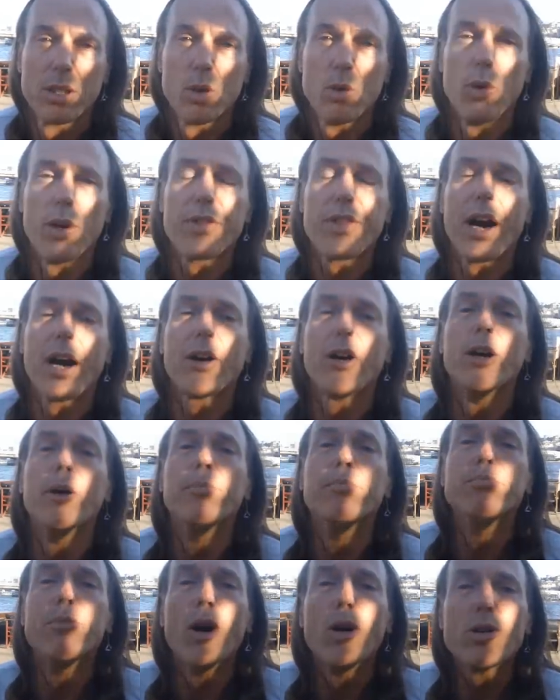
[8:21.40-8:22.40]
with our
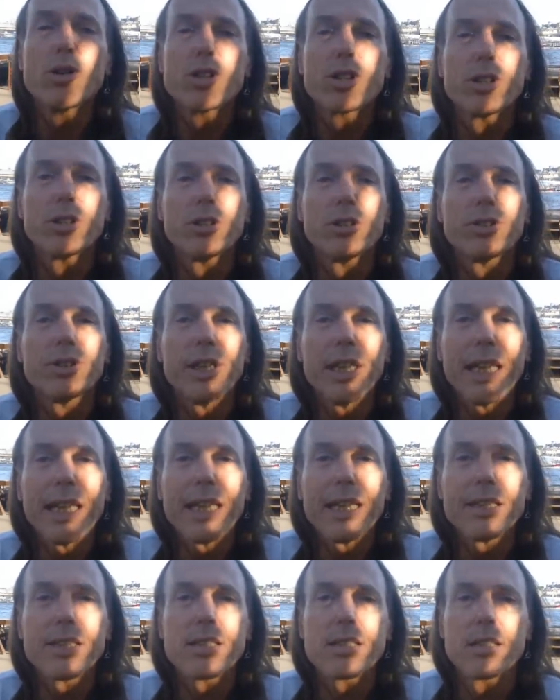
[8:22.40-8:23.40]
emotional
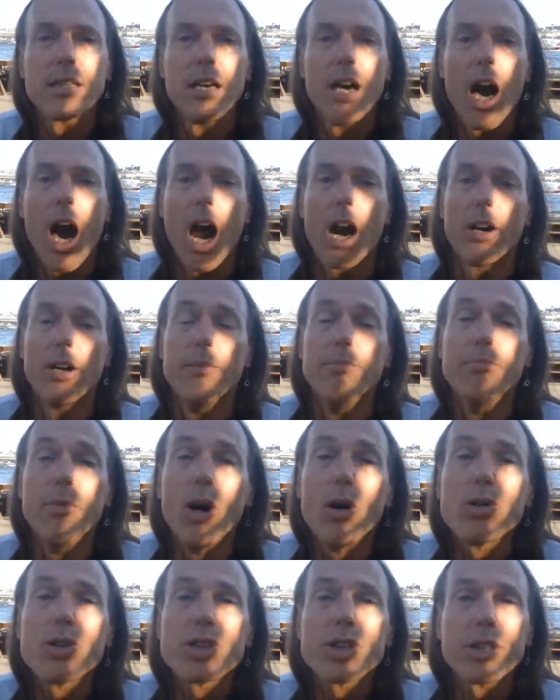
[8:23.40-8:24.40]
needs, our
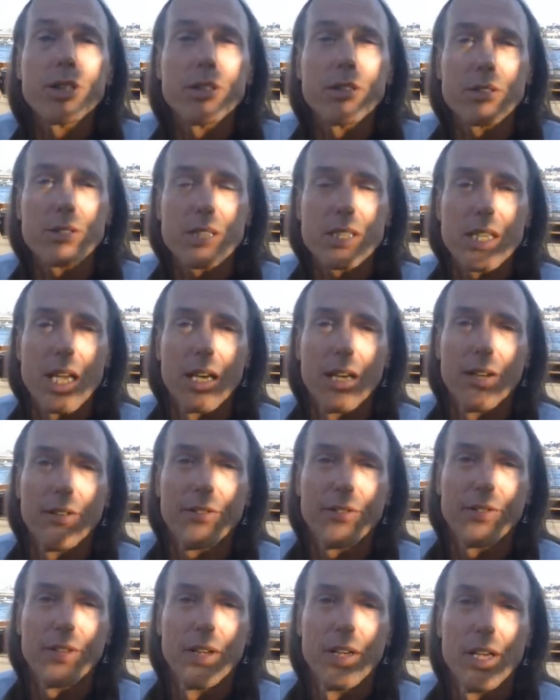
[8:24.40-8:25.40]
emotional
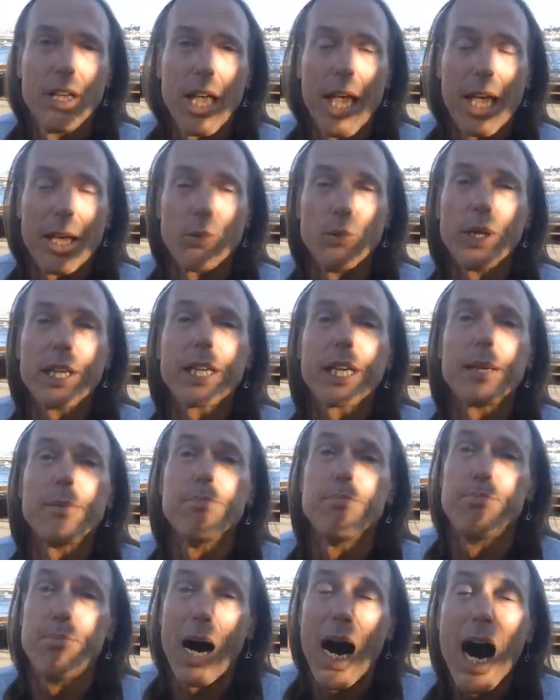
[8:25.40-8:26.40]
self, and we
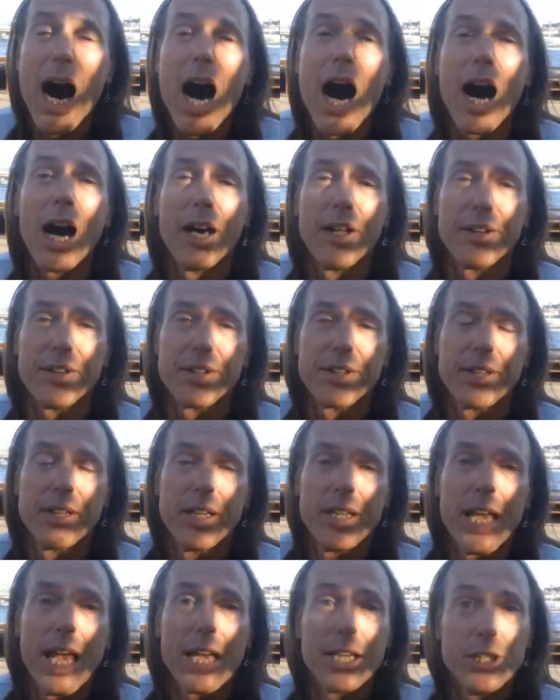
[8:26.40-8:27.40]
can bond
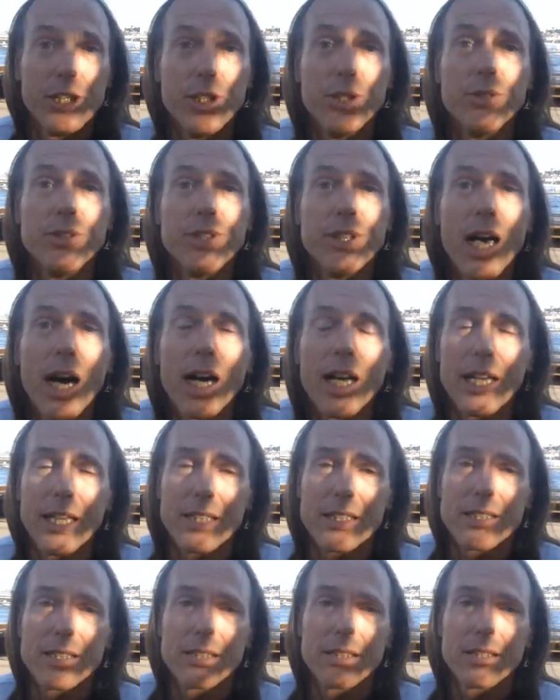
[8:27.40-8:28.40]
and
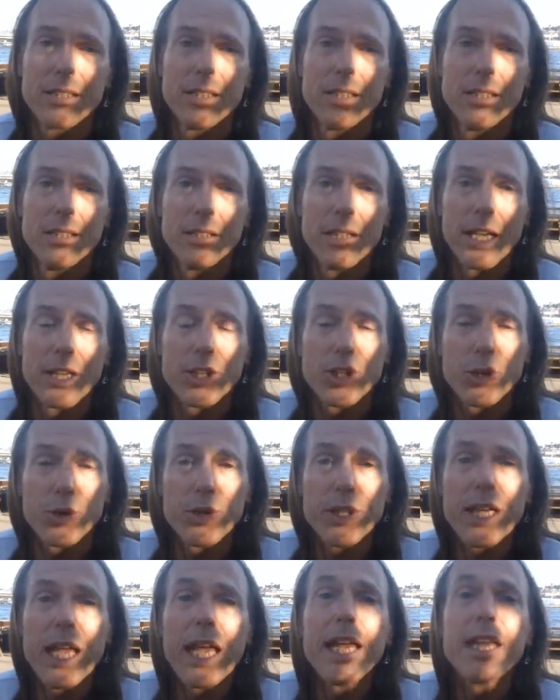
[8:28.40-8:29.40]
unite and
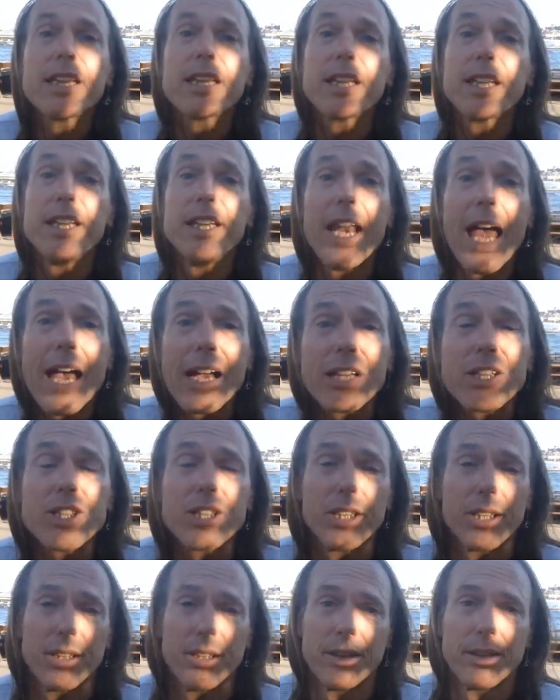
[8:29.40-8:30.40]
create
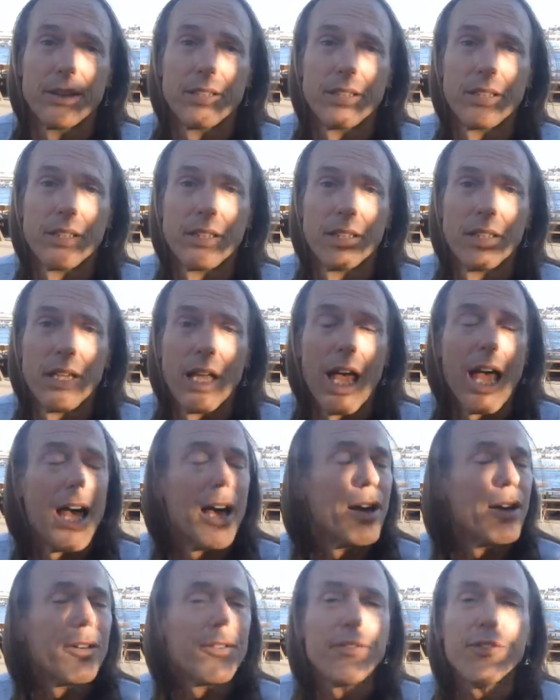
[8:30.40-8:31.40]
connection
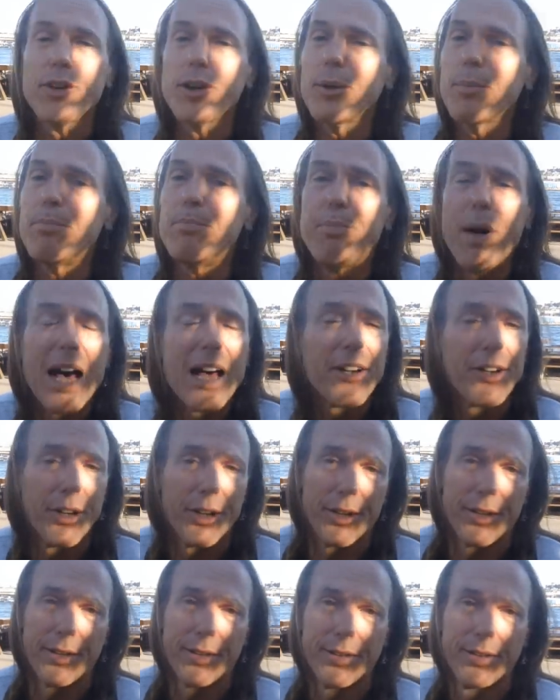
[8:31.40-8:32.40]
ever
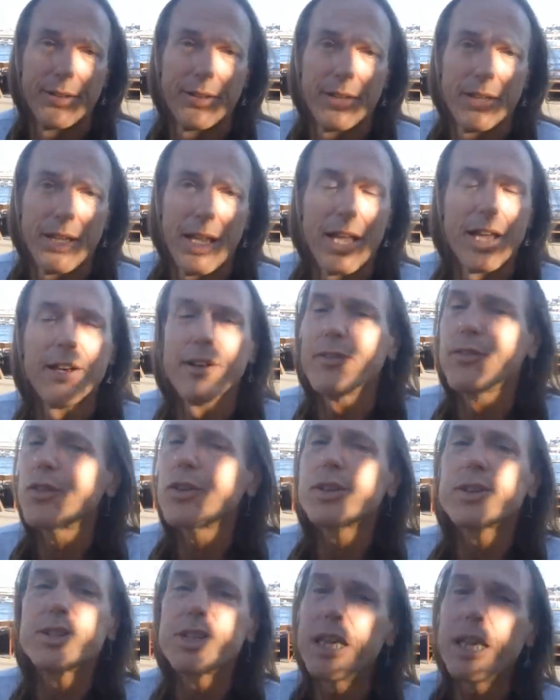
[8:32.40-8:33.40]
better,
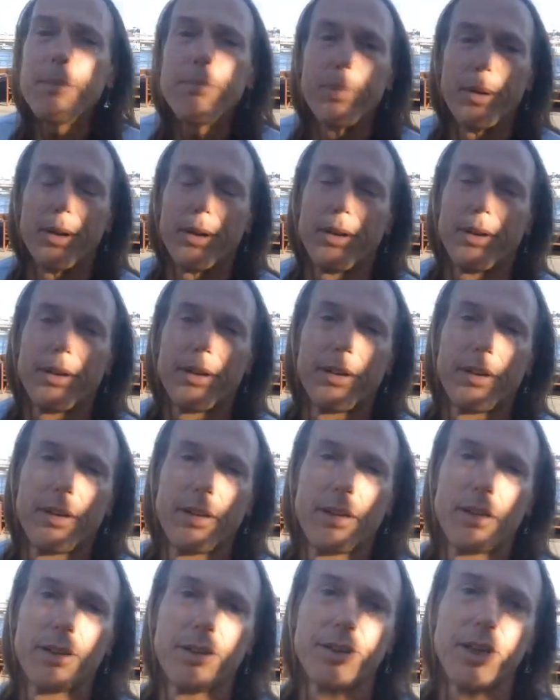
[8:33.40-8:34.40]
ever deeper
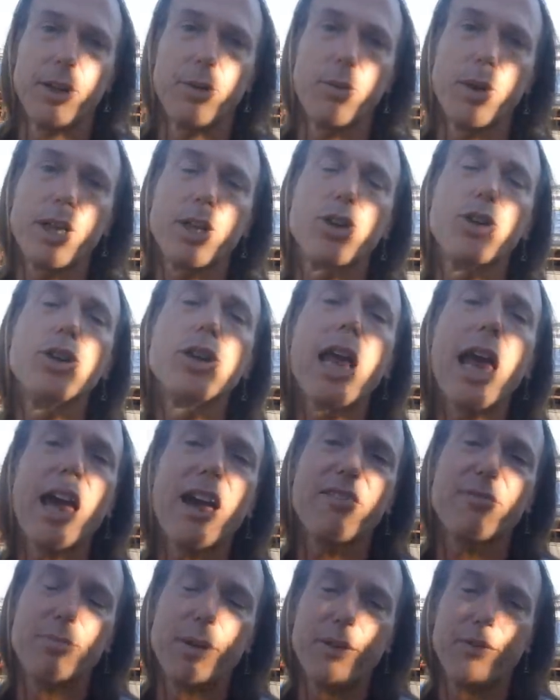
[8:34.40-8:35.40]
than we could
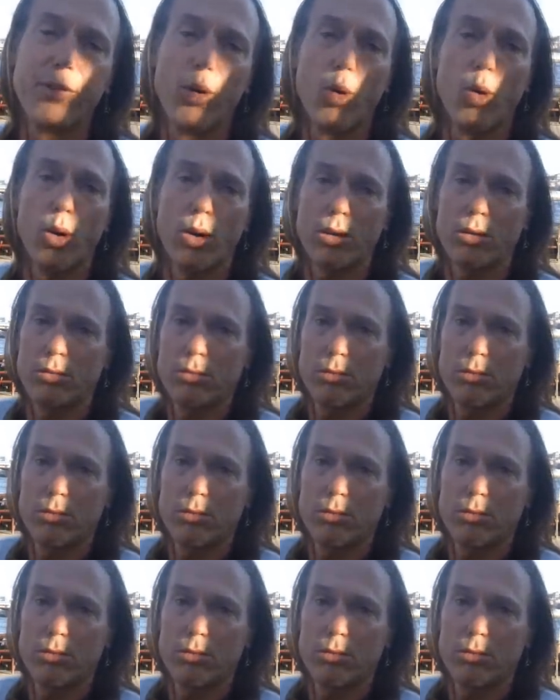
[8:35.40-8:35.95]
have before.